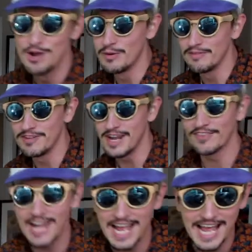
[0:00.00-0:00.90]
We've never
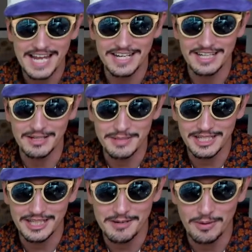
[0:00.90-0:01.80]
had a
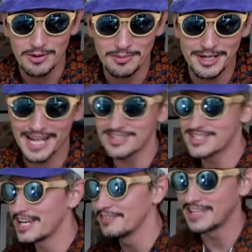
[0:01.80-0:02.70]
chameleon Pokemon
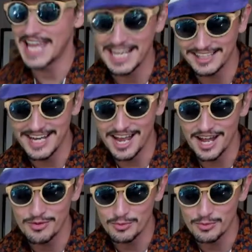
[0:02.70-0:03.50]
outside of Kecleon,